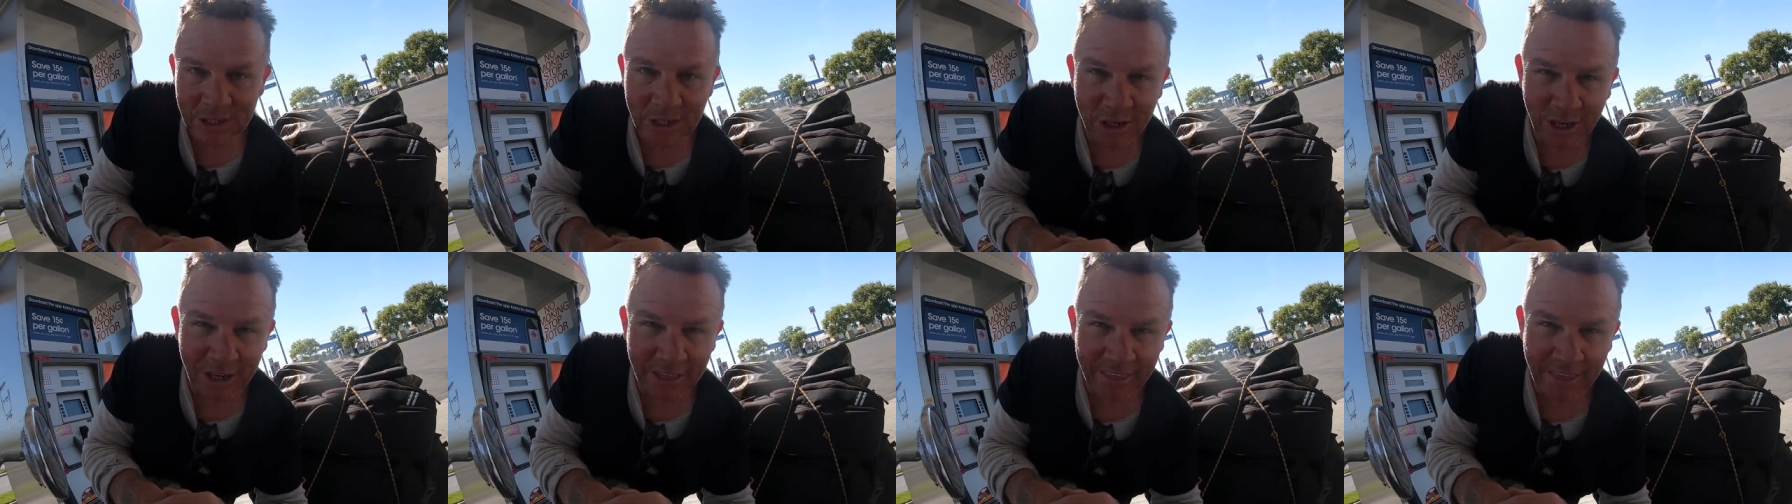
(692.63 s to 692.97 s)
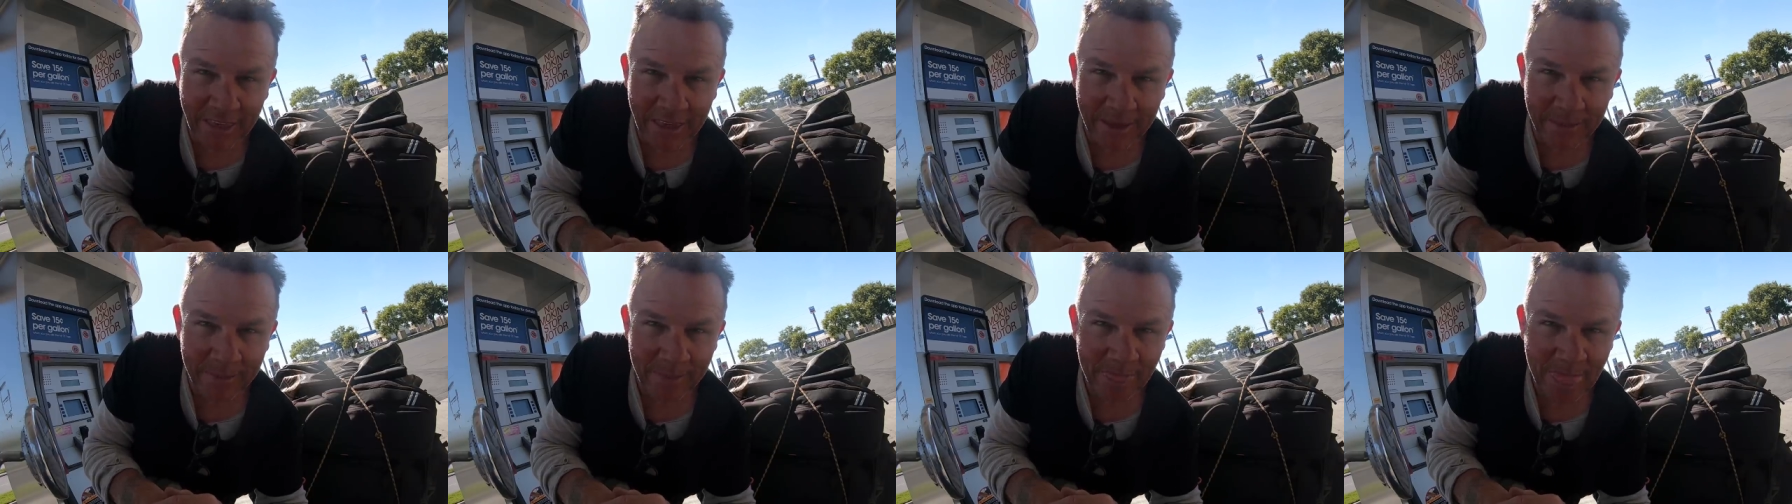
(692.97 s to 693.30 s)
Nearly
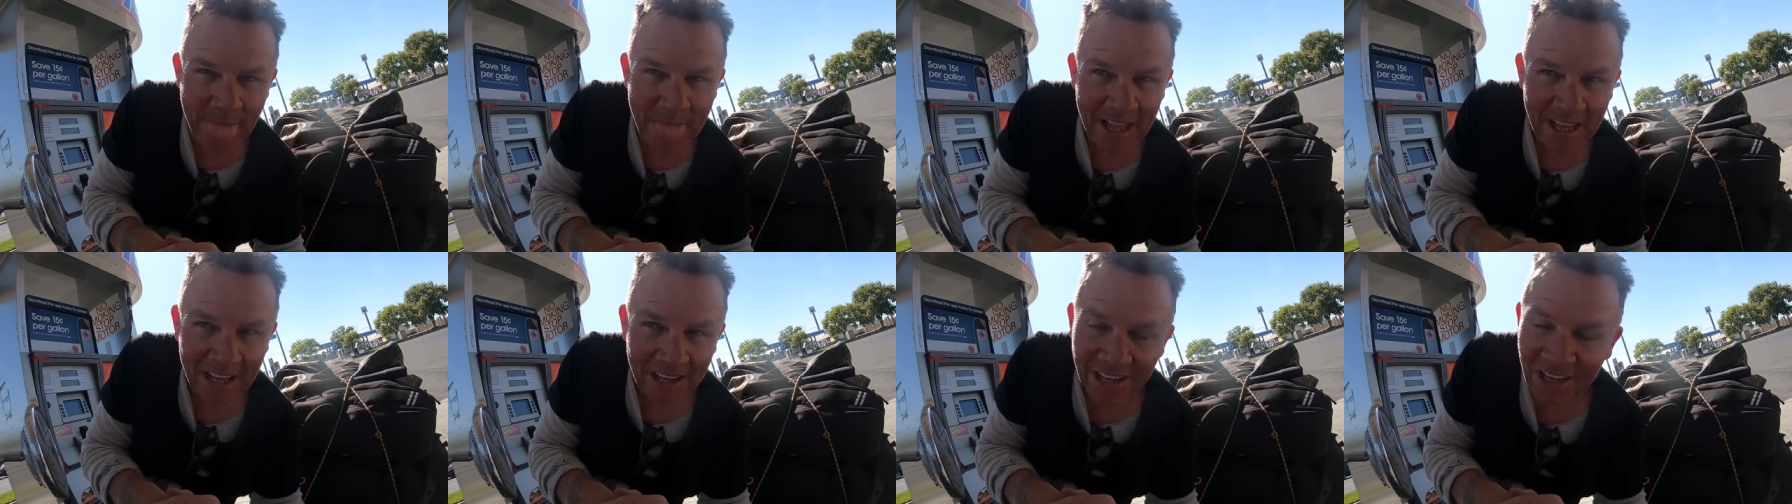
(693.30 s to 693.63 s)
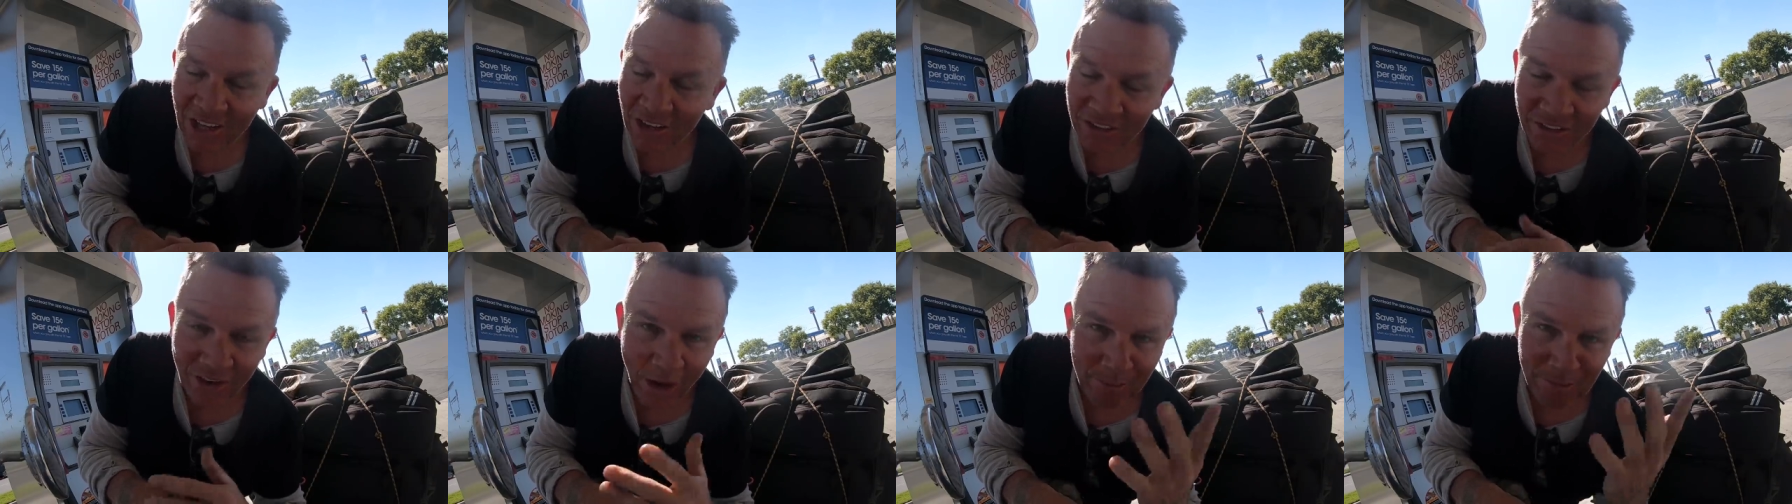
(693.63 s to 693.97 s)
there.
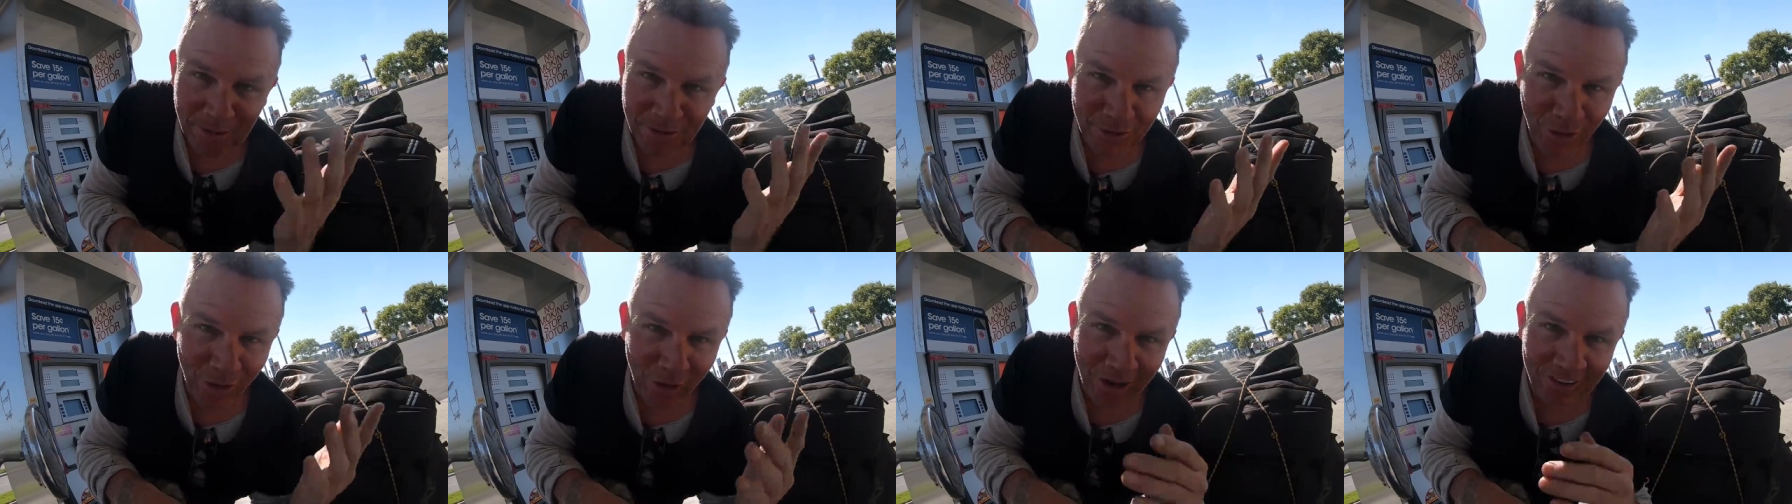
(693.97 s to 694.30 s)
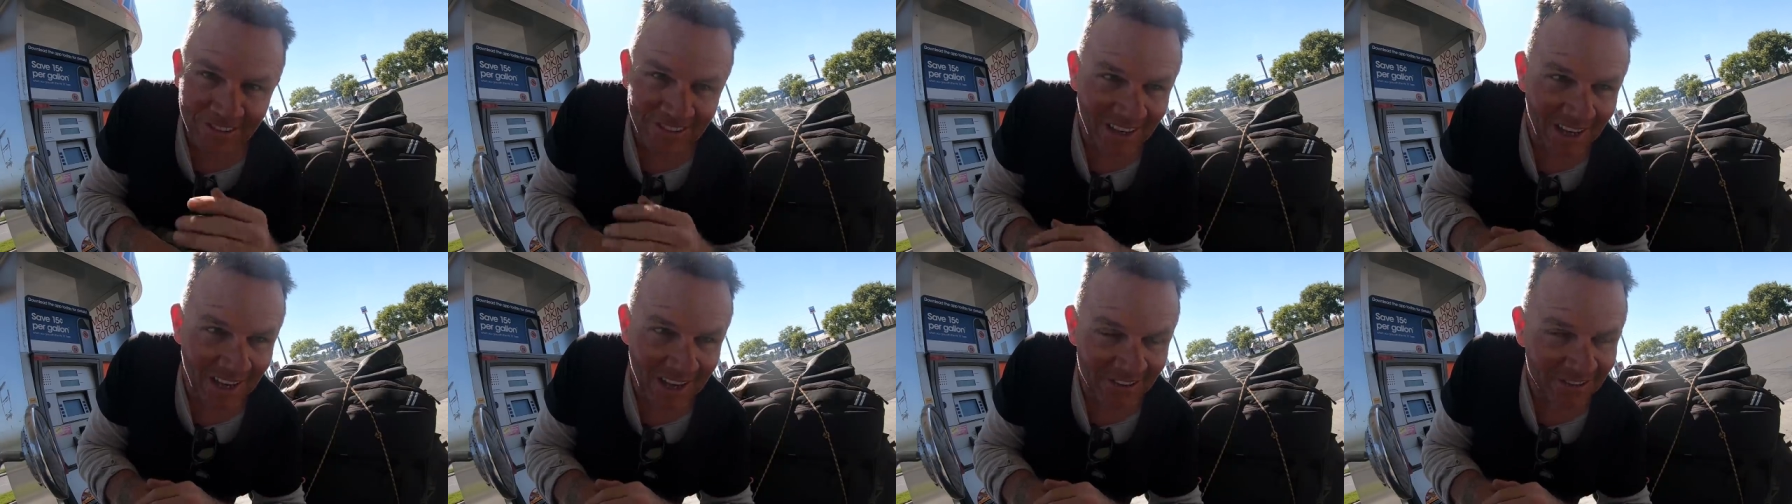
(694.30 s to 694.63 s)
Let's hope the
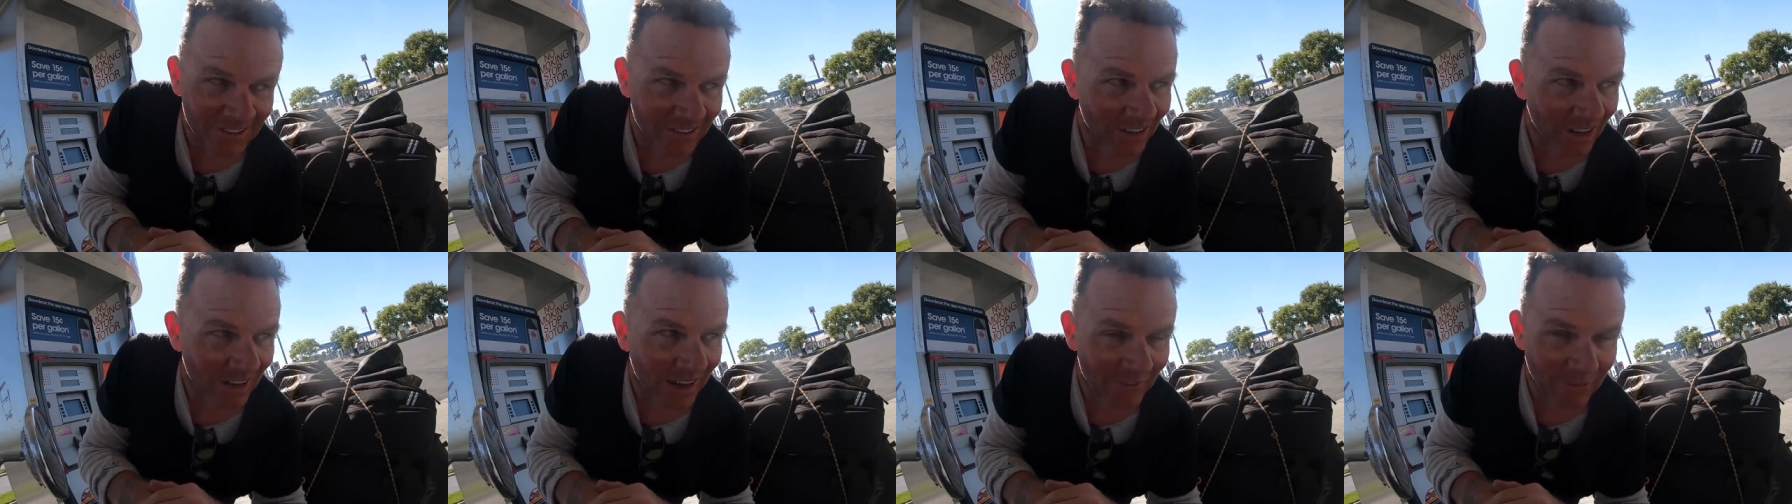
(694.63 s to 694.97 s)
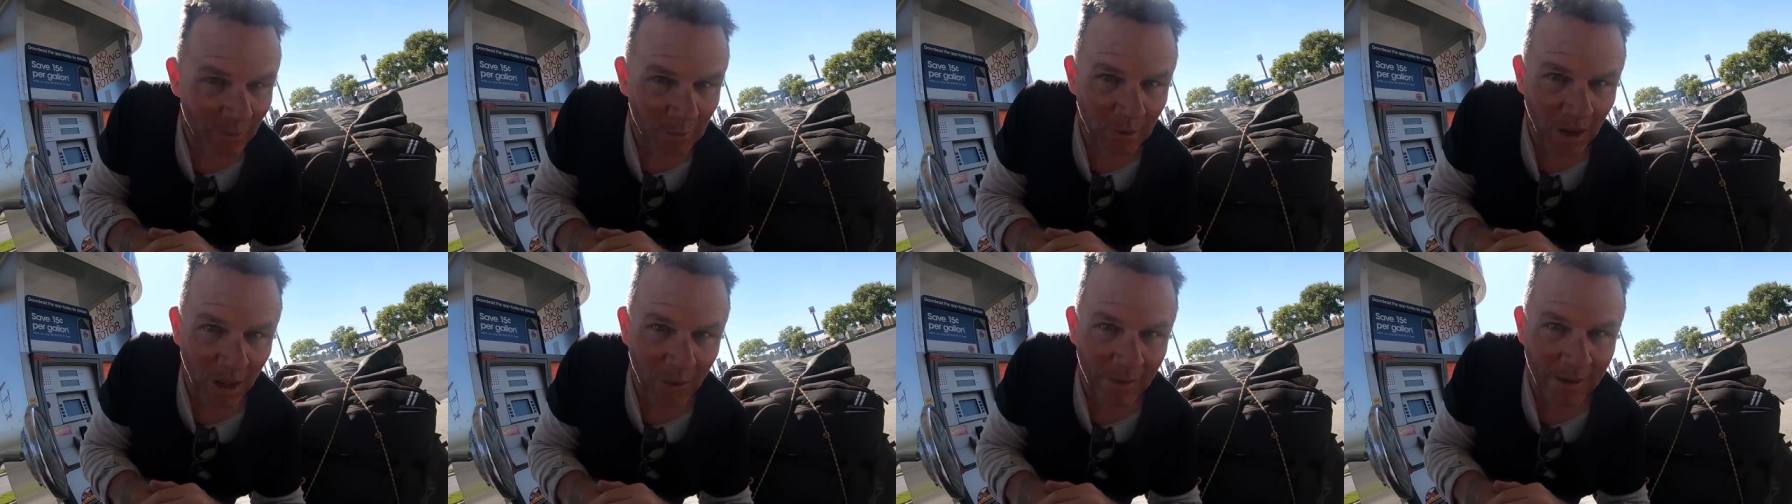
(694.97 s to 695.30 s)
tyres last and don't
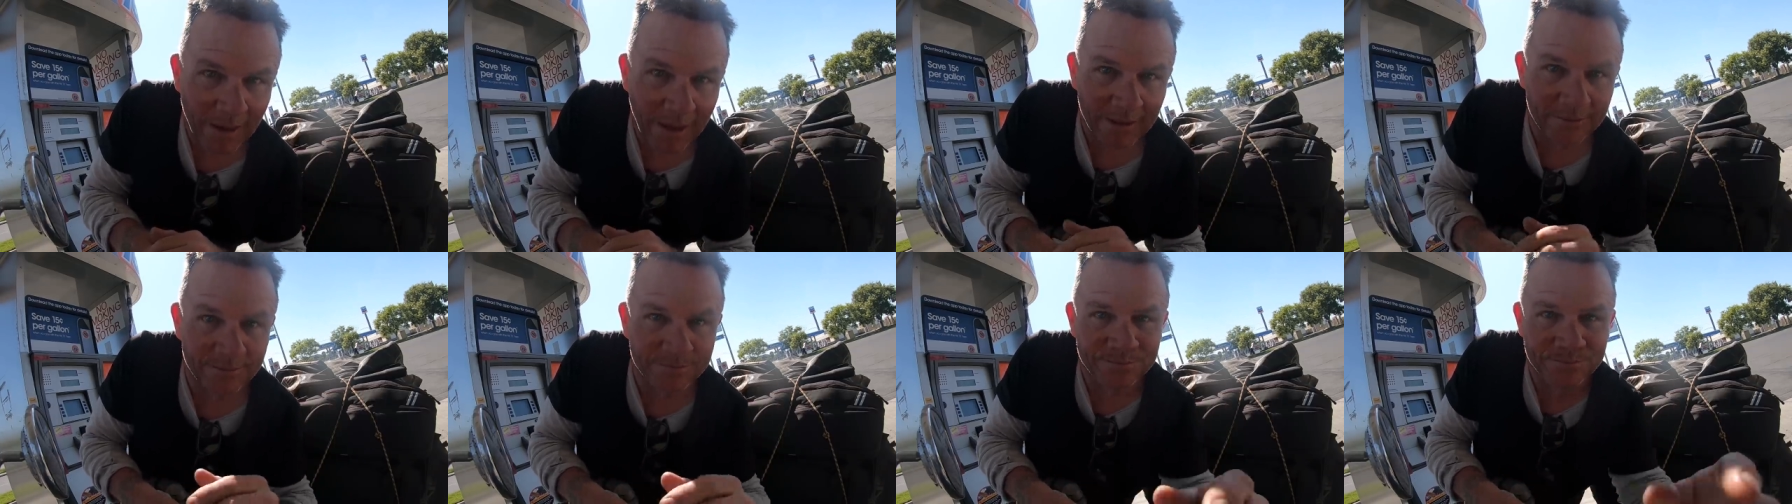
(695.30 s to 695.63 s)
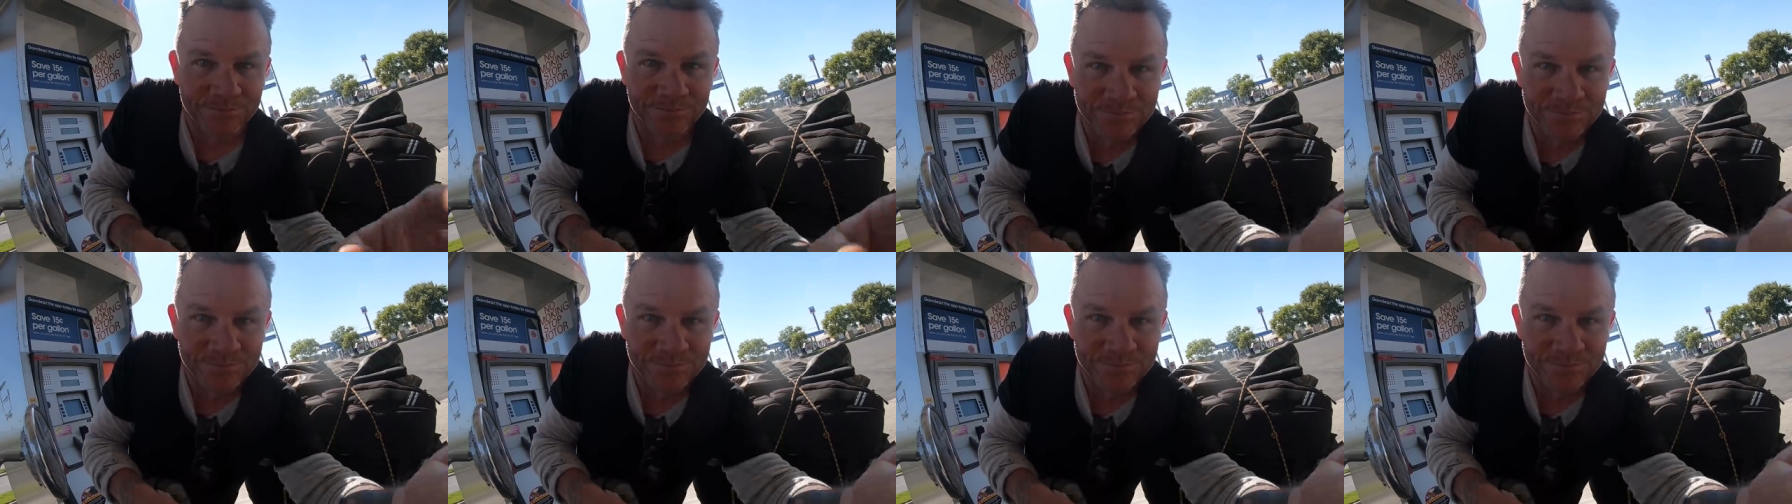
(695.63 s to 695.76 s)
have a blowout.